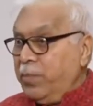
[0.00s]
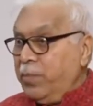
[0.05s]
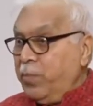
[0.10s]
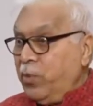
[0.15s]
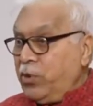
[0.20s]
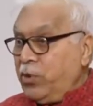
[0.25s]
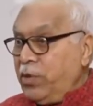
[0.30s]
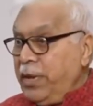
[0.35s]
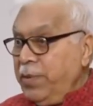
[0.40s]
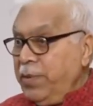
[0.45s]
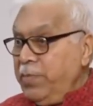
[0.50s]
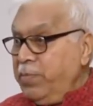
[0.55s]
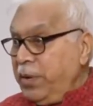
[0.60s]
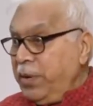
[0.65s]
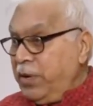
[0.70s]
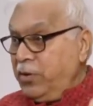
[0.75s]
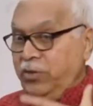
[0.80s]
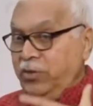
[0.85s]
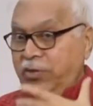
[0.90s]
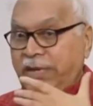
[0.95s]
Muslims,
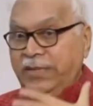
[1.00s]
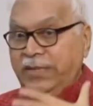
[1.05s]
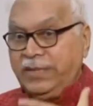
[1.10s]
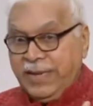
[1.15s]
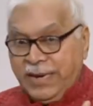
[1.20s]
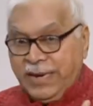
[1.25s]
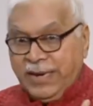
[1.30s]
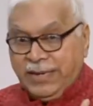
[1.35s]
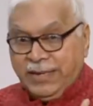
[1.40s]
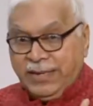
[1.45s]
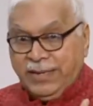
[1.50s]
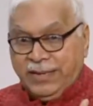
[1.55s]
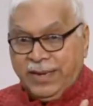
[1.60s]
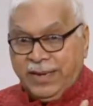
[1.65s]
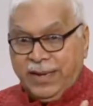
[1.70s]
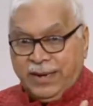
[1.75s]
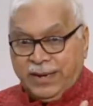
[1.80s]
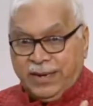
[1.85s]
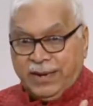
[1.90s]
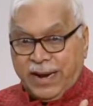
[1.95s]
because they think it is
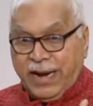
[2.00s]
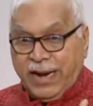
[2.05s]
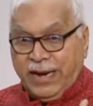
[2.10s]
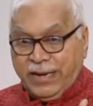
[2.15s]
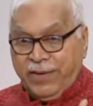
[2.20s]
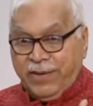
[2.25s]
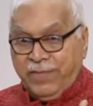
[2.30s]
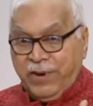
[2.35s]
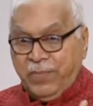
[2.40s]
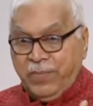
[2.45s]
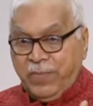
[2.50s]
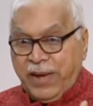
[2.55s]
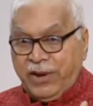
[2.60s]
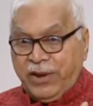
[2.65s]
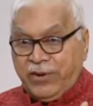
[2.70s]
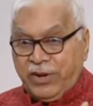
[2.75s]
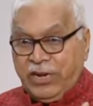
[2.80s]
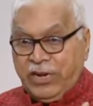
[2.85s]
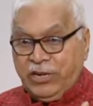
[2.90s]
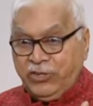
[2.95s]
their right given by
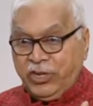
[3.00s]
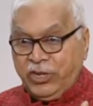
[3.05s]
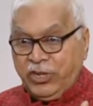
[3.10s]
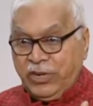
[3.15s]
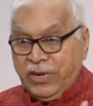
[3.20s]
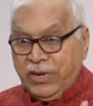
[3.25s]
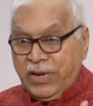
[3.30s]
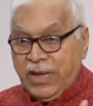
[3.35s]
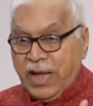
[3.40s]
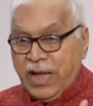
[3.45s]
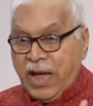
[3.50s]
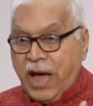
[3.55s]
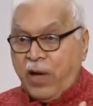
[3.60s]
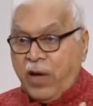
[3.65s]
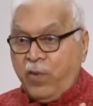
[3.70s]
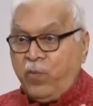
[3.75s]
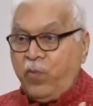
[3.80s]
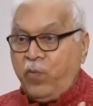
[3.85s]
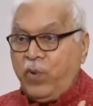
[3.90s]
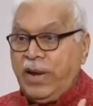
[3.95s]
religion,
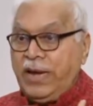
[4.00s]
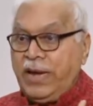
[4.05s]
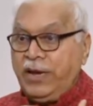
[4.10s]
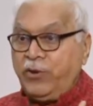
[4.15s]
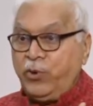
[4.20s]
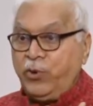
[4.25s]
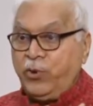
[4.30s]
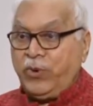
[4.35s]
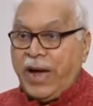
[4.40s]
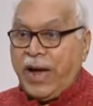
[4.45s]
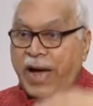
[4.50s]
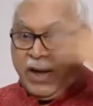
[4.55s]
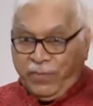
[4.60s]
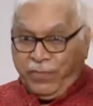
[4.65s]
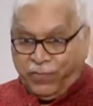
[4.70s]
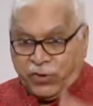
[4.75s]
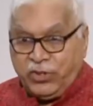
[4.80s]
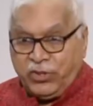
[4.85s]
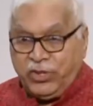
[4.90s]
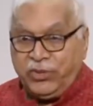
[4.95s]
are willing to die
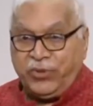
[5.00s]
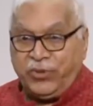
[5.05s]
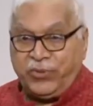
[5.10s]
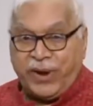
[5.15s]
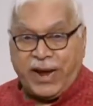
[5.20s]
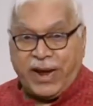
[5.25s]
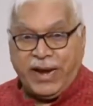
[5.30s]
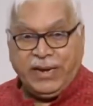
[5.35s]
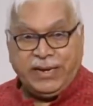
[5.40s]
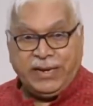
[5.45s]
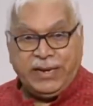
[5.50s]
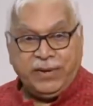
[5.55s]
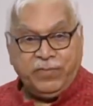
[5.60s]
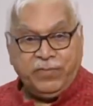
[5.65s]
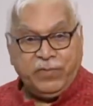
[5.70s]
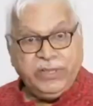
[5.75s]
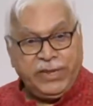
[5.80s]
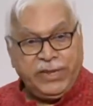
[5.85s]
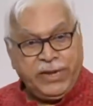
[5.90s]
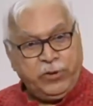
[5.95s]
for this right
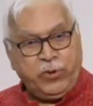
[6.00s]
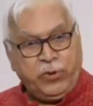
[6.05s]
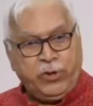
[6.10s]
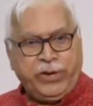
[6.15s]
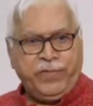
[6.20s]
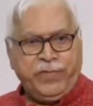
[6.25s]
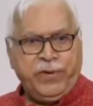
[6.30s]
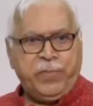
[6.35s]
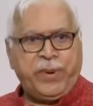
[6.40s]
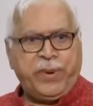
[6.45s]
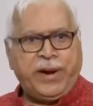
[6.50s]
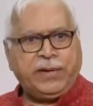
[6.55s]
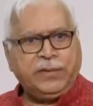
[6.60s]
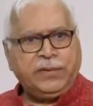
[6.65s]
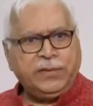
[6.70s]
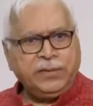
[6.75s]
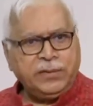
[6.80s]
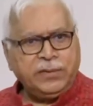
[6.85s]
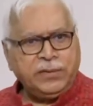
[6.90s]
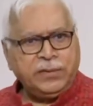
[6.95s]
which they don't even
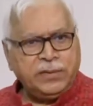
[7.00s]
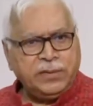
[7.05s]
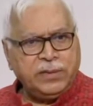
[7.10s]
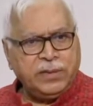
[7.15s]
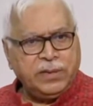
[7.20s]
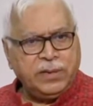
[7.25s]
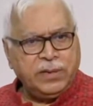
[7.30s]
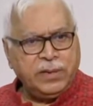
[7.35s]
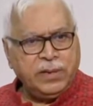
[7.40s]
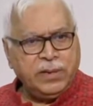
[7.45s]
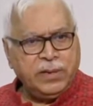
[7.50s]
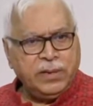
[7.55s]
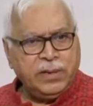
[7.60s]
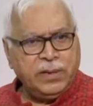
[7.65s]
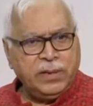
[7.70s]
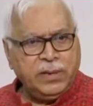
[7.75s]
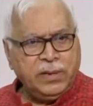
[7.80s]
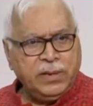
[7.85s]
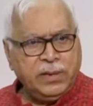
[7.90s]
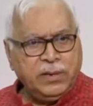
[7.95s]
practice.
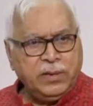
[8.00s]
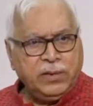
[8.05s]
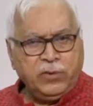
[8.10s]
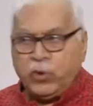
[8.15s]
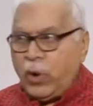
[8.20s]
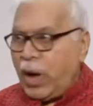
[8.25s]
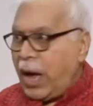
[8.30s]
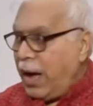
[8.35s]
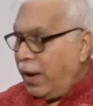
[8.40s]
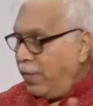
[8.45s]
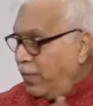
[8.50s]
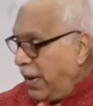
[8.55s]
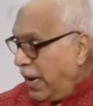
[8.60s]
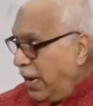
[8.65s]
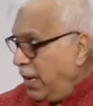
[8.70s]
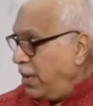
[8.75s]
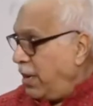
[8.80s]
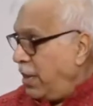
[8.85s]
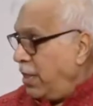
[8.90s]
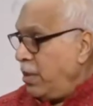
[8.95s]
So
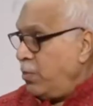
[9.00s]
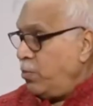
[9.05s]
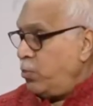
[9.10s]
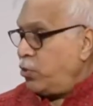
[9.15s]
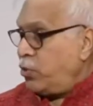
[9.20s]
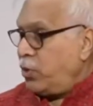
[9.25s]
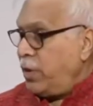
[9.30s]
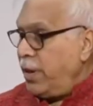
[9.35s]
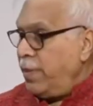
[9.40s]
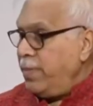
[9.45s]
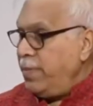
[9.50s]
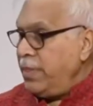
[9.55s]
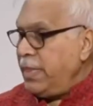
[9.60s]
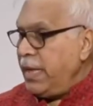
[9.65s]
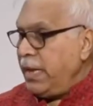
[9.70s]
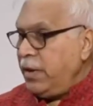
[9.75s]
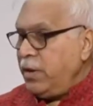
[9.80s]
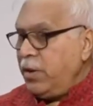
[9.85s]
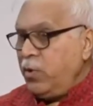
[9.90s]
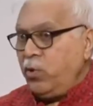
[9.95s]
I, I tell the Muslims
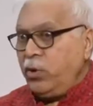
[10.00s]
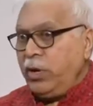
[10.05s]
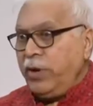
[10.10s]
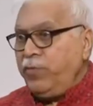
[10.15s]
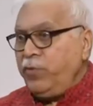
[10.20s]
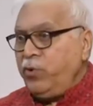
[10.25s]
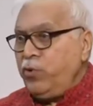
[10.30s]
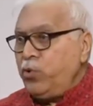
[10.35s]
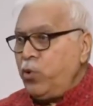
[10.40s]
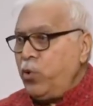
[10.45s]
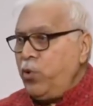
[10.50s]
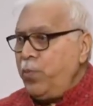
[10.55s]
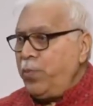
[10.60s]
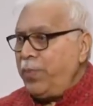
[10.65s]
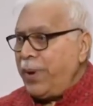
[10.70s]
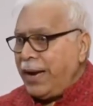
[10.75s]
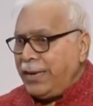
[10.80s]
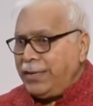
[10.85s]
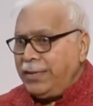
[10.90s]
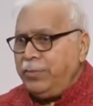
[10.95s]
that look, if you don't
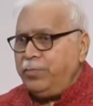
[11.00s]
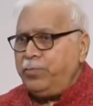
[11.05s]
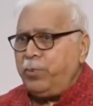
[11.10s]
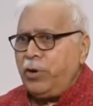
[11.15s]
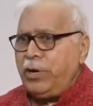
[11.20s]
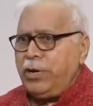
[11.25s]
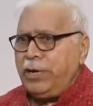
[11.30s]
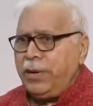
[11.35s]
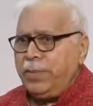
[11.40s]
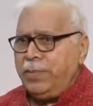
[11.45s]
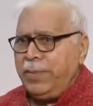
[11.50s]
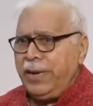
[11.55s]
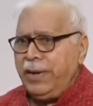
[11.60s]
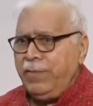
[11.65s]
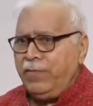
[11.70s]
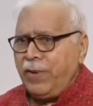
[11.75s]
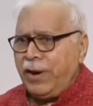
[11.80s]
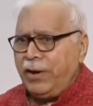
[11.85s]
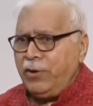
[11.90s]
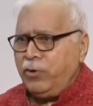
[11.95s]
practice
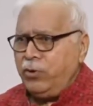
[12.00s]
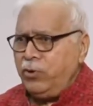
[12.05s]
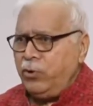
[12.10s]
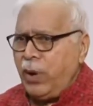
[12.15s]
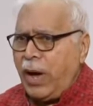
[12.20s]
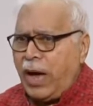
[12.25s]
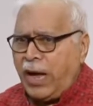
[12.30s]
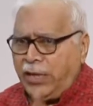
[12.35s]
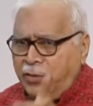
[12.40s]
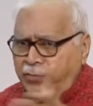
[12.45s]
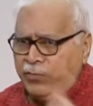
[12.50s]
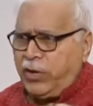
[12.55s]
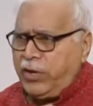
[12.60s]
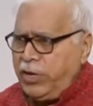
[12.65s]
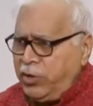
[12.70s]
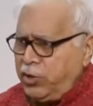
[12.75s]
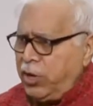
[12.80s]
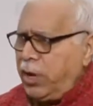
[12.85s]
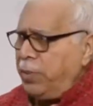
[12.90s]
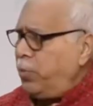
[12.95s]
polygamy, why don't you ask
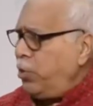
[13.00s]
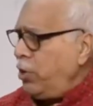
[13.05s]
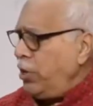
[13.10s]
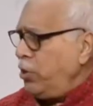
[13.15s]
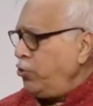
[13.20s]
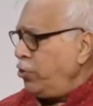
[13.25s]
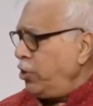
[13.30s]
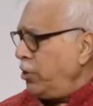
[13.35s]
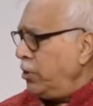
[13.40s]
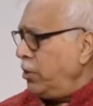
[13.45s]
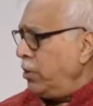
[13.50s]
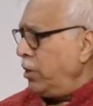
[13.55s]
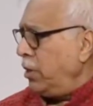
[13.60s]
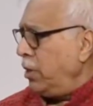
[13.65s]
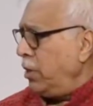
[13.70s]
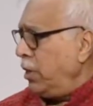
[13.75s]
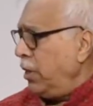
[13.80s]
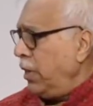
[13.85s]
for its abolition?